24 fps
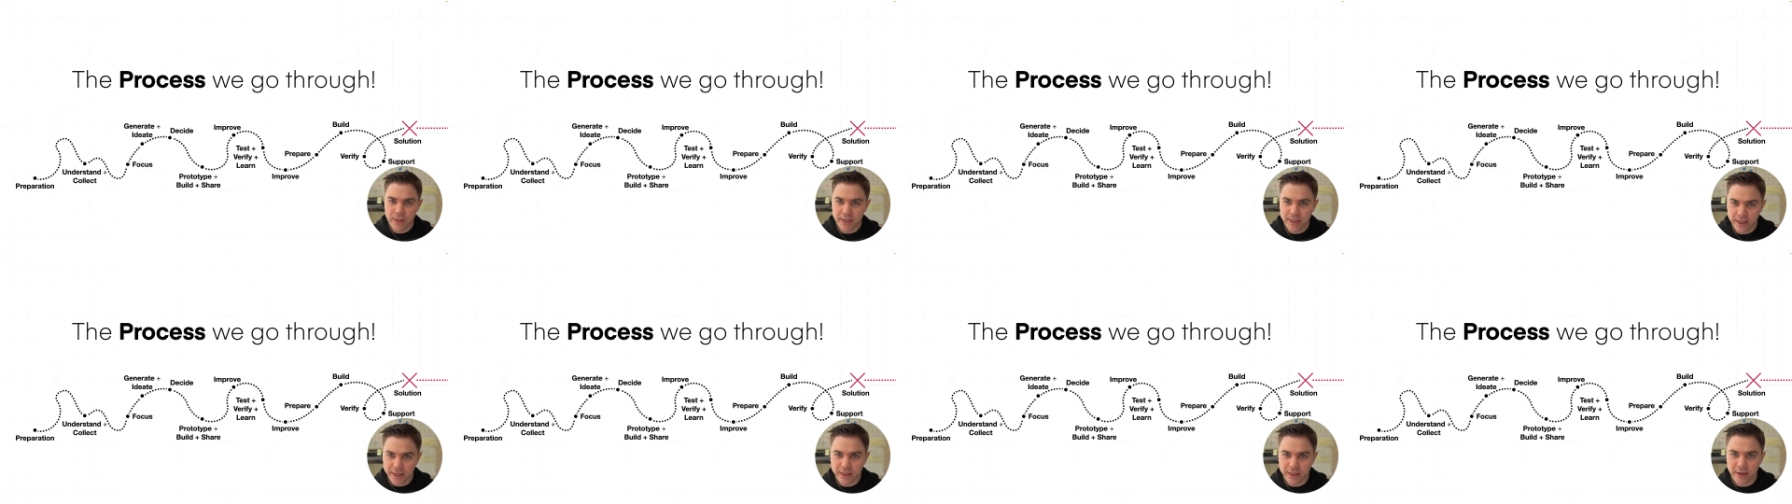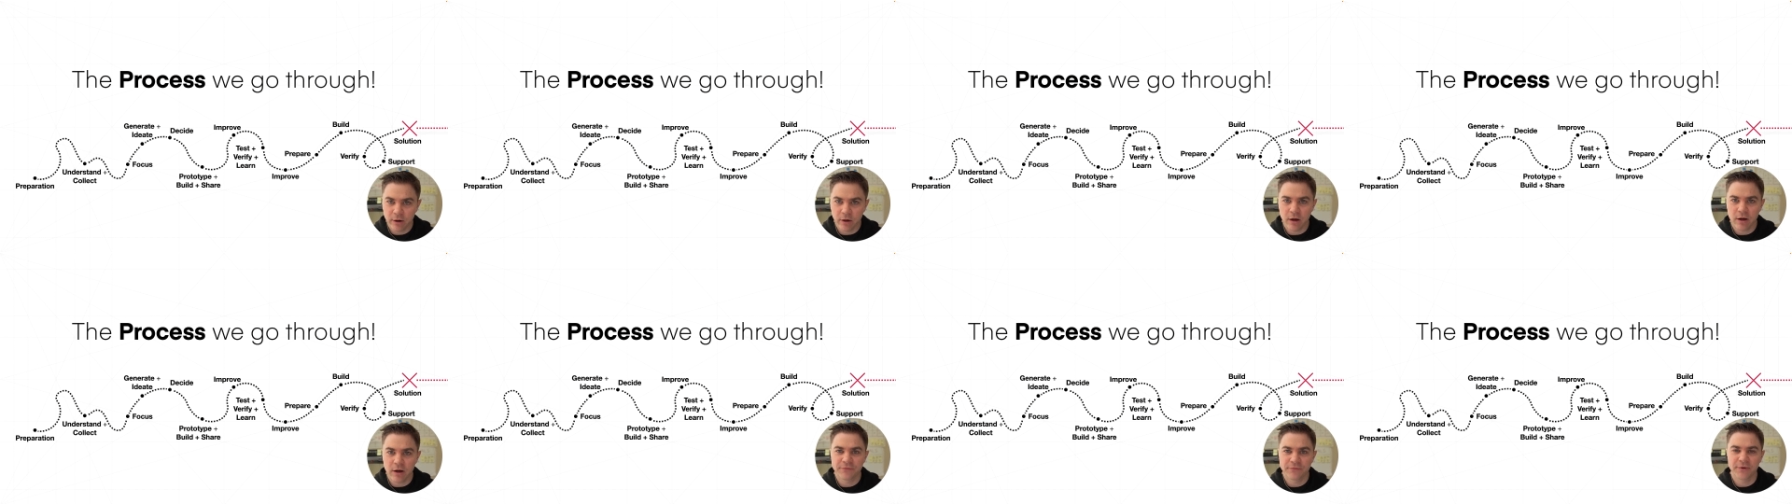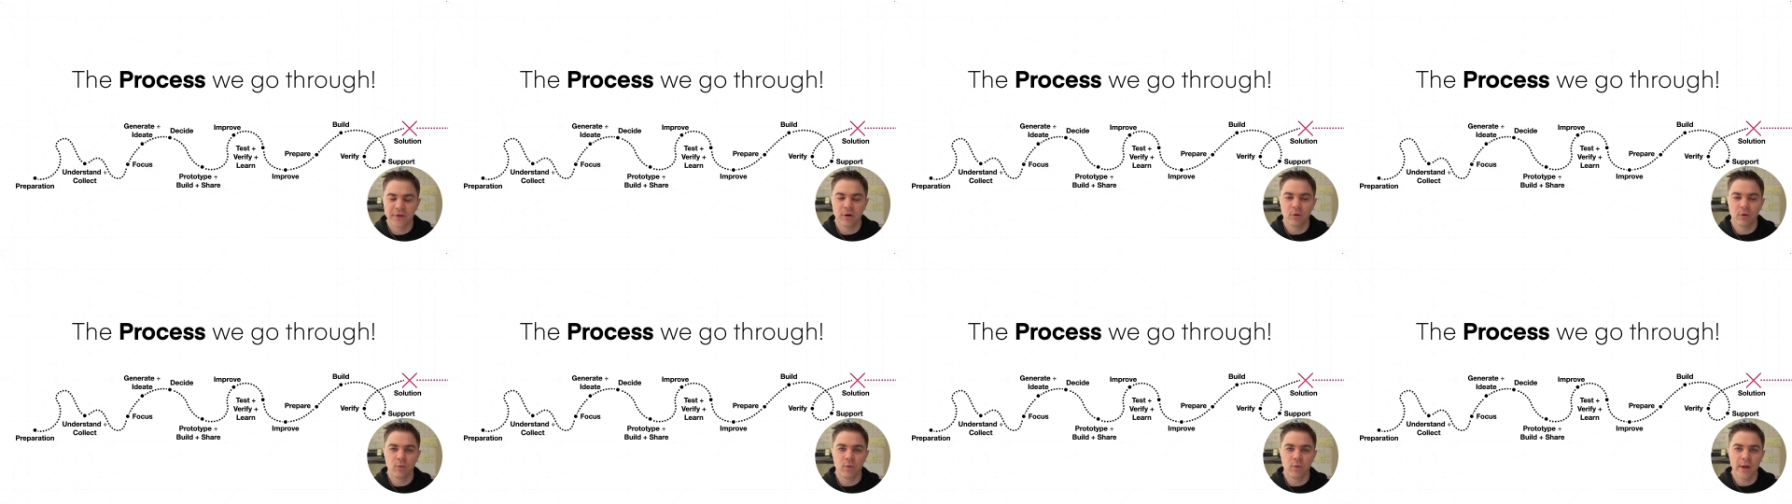it off in a
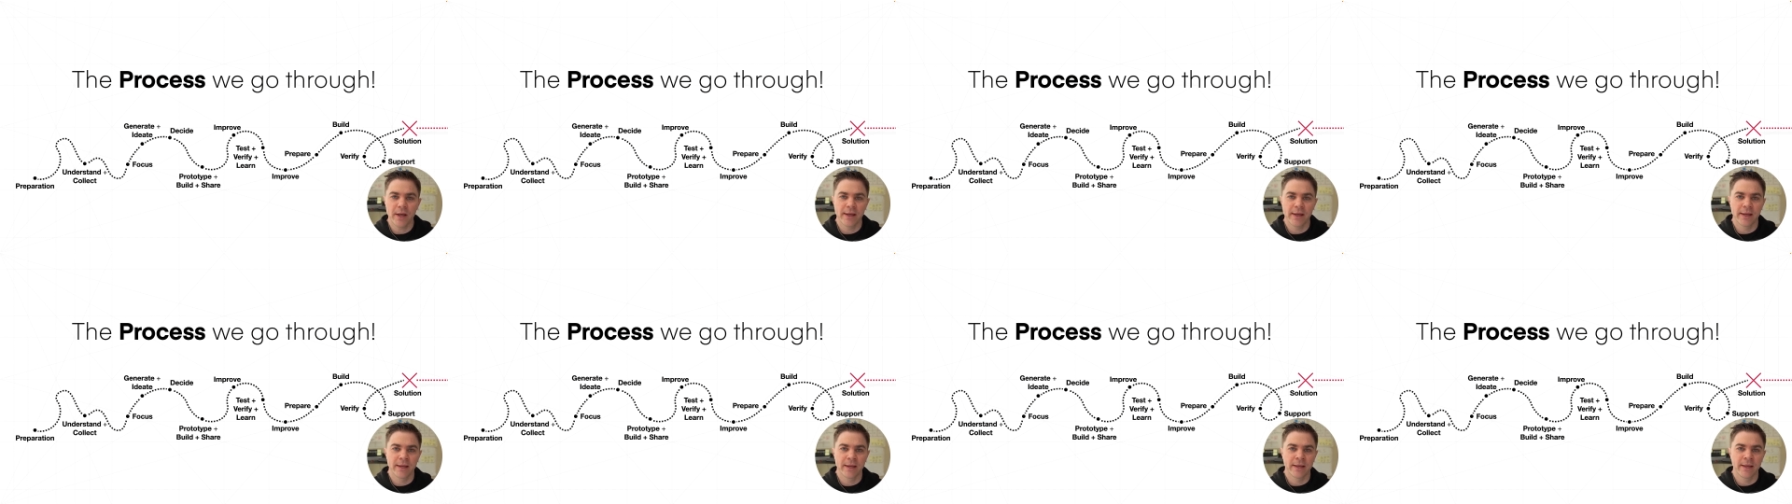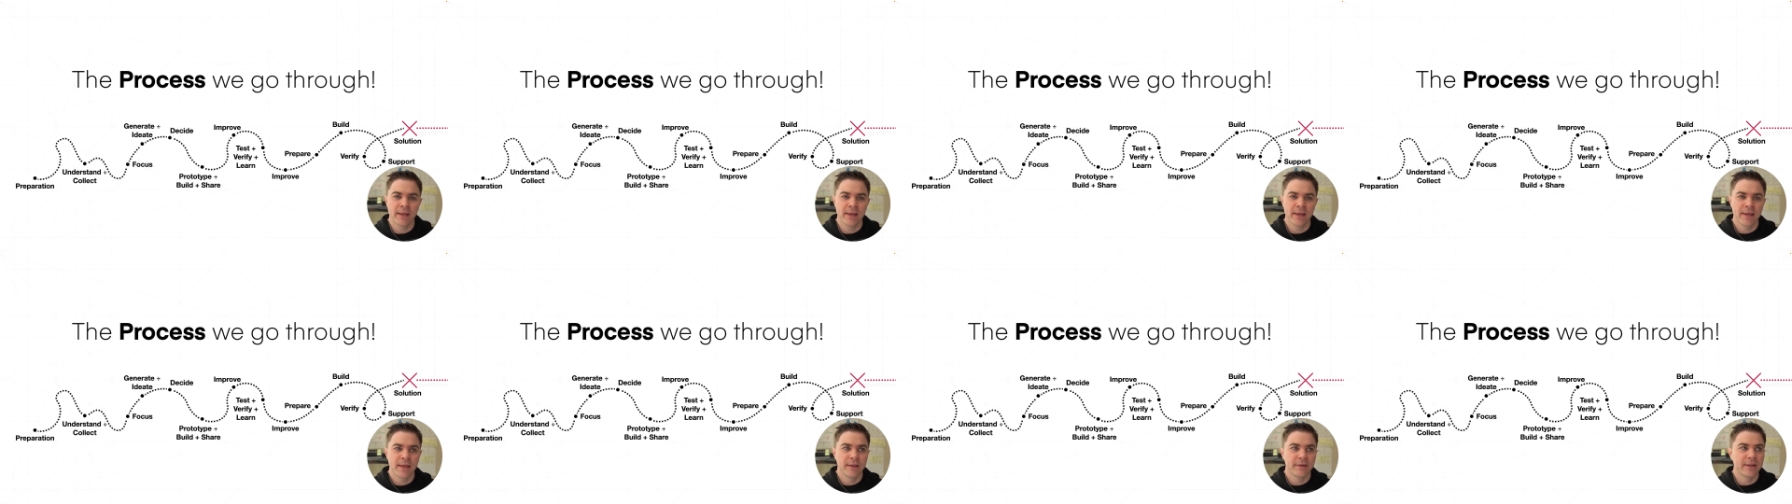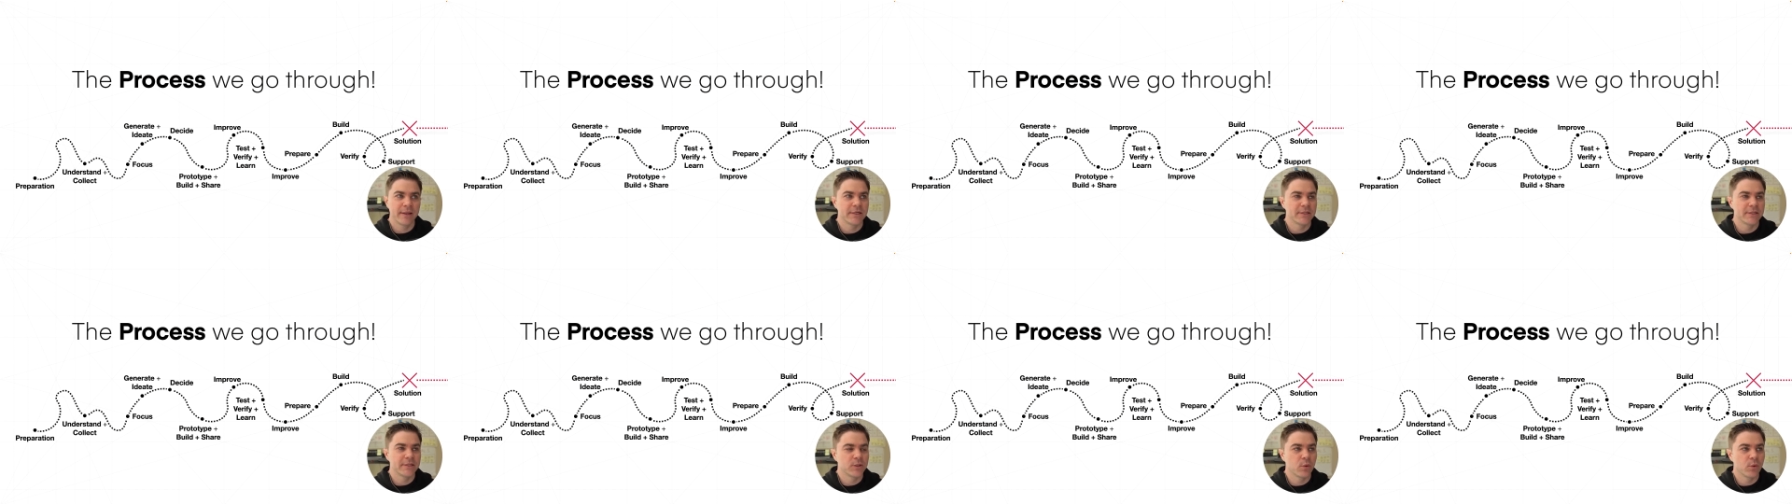way that
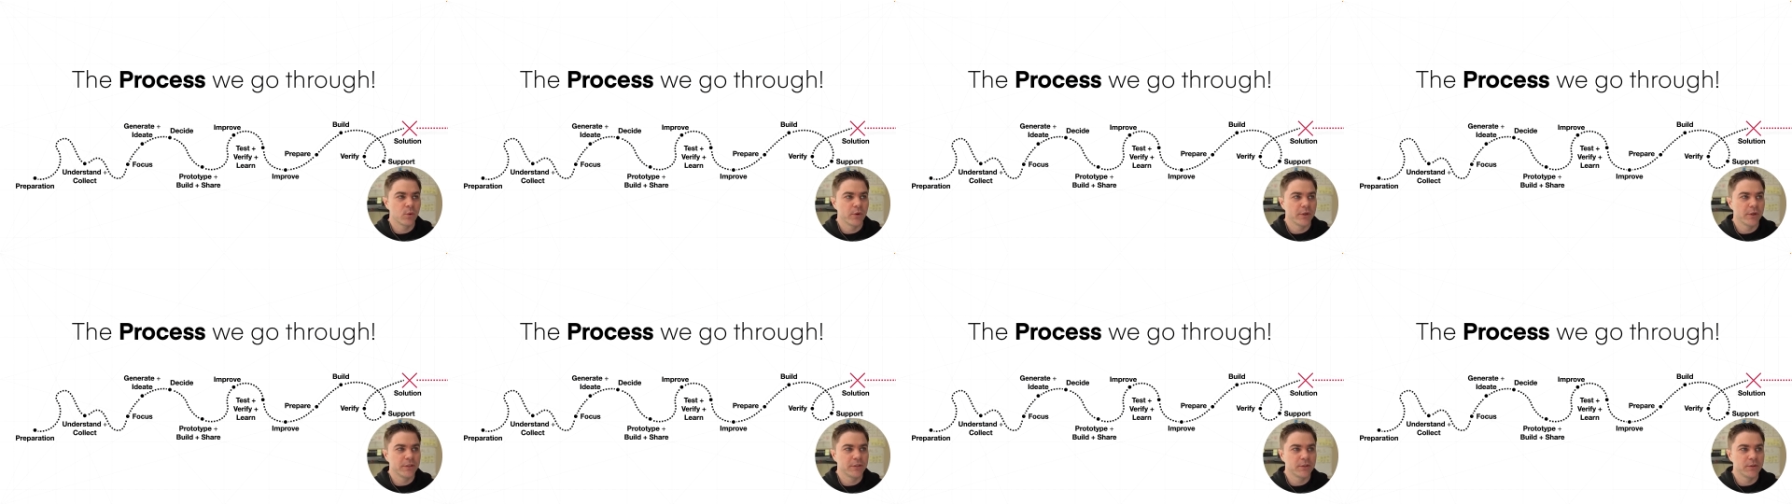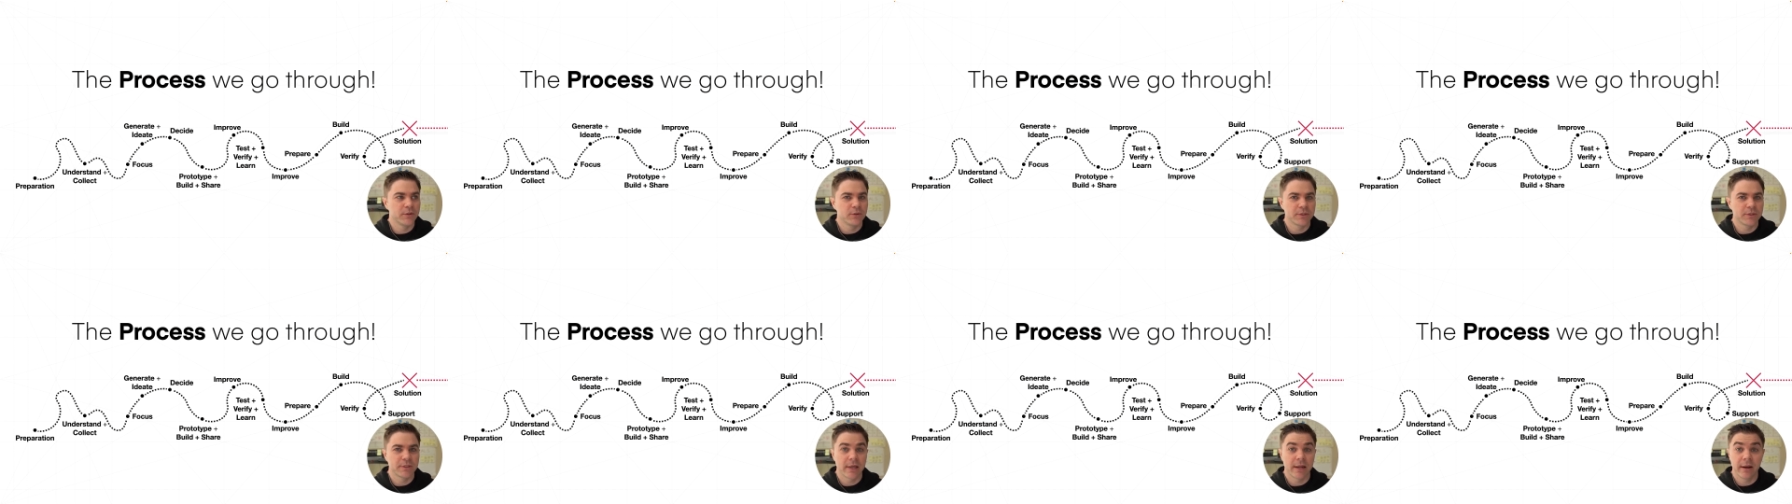is going to set